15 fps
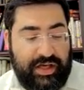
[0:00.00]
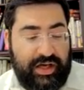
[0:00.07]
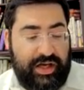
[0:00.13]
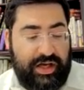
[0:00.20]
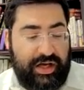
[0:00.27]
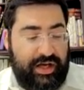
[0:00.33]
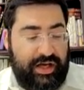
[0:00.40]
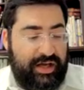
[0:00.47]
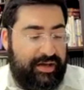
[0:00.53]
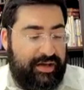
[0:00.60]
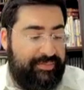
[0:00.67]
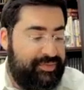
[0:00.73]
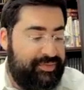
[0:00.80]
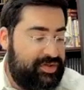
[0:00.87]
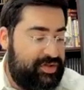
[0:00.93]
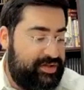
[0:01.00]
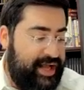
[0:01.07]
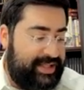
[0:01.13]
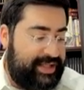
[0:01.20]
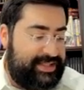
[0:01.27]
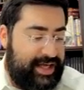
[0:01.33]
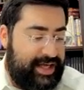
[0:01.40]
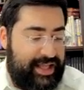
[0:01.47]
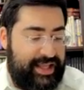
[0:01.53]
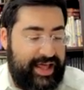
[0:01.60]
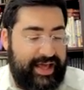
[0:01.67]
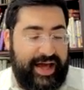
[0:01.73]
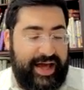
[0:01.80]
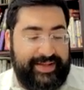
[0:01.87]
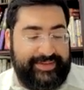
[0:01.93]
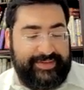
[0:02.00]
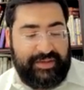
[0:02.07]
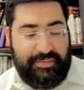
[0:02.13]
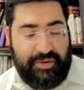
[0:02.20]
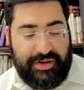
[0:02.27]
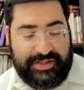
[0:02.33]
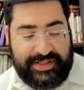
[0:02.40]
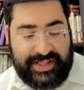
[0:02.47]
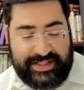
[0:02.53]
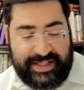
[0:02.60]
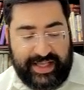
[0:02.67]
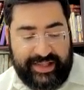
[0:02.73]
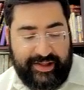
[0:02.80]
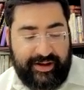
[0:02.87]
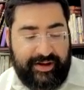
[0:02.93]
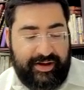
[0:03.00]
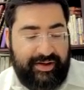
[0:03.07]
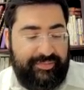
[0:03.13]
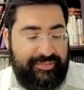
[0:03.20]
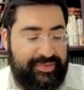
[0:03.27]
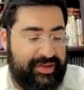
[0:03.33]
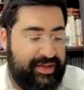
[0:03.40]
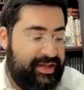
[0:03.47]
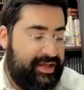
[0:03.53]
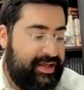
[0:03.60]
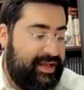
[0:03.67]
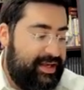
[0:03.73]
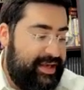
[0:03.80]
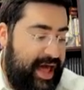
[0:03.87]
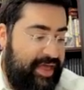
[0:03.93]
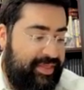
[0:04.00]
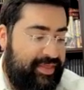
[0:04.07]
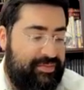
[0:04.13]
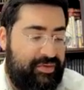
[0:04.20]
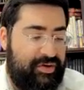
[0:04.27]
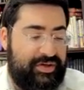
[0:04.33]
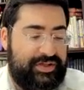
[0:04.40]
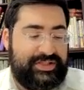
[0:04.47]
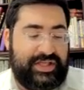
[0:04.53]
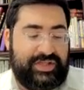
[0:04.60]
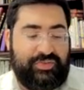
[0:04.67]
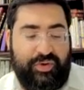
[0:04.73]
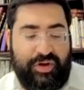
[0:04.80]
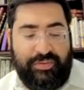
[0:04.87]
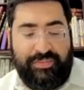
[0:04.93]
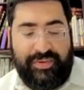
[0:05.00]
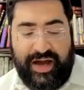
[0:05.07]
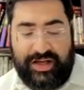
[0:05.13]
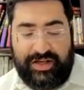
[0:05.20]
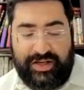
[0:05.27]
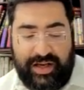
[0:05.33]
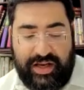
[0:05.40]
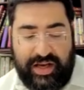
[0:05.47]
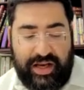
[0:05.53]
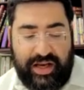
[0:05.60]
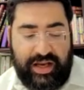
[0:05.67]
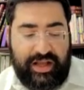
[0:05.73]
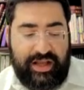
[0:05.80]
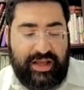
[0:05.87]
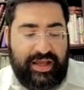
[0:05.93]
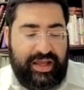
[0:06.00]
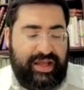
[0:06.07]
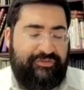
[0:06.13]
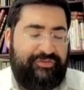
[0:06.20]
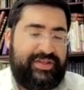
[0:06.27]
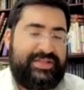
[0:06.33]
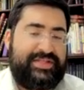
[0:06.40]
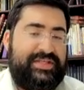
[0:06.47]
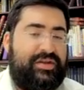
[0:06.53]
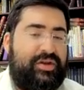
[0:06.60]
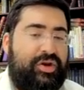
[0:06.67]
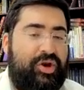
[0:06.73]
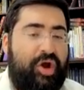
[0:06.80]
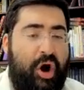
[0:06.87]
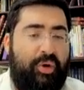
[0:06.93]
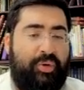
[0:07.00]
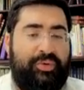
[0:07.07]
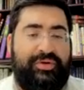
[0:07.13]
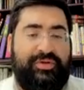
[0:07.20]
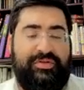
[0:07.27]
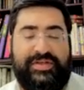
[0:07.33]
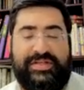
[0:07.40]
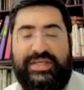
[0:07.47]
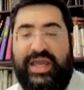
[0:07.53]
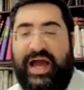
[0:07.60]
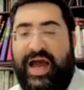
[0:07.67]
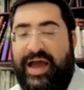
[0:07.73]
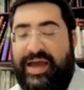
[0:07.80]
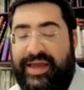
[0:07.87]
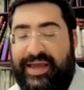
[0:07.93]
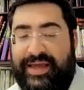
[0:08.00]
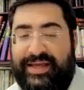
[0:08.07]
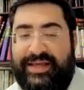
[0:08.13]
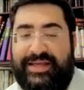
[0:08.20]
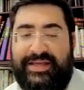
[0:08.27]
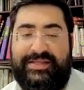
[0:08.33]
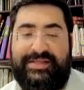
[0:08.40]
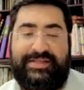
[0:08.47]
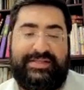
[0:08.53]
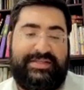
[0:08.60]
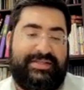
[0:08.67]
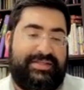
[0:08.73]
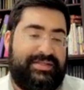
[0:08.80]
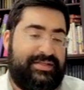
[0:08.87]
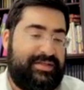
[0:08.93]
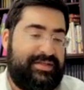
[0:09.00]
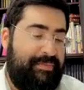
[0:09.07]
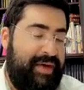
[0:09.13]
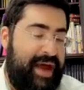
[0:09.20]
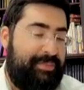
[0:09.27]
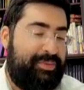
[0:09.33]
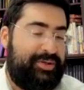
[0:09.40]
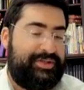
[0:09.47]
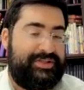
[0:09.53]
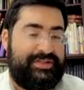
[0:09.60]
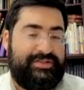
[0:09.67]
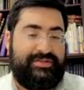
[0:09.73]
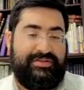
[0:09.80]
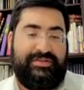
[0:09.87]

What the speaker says: So that's the halacha. That's the Gemara says halacha. Now the Gemara says, what about if it's known this guy is a bad person?